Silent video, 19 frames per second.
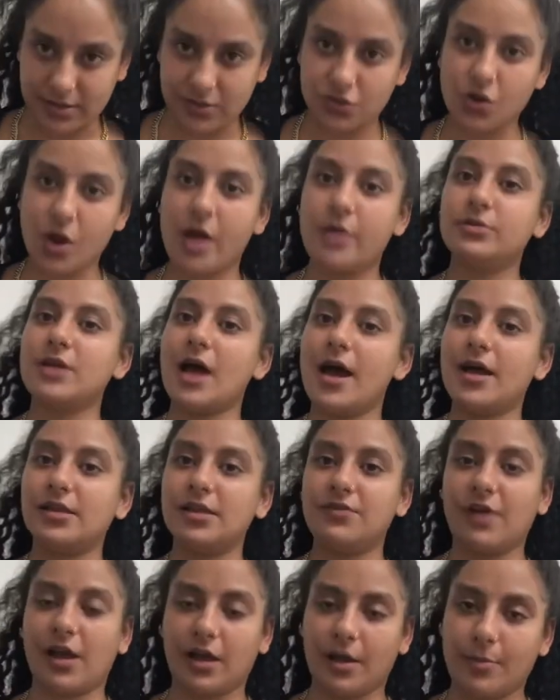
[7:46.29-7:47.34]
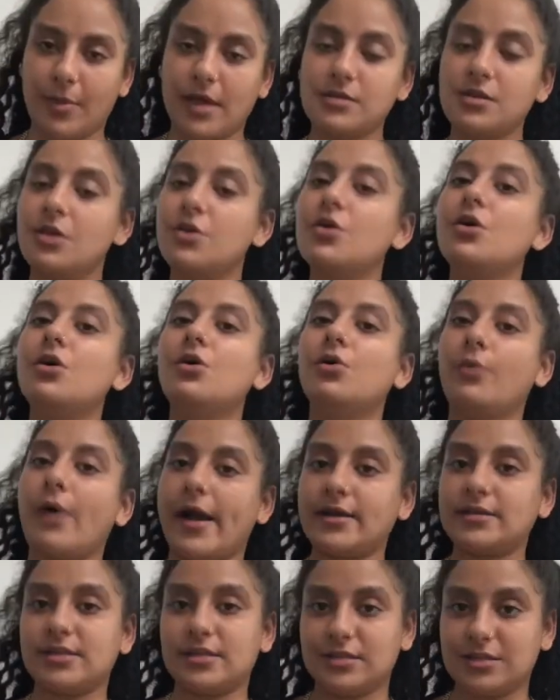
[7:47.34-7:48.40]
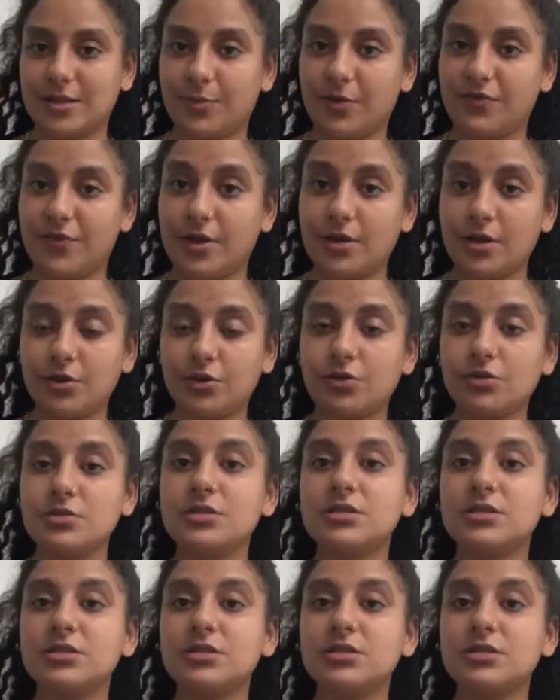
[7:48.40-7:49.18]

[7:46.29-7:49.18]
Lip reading: So I would highly recommend waxing to prevent ingrowns,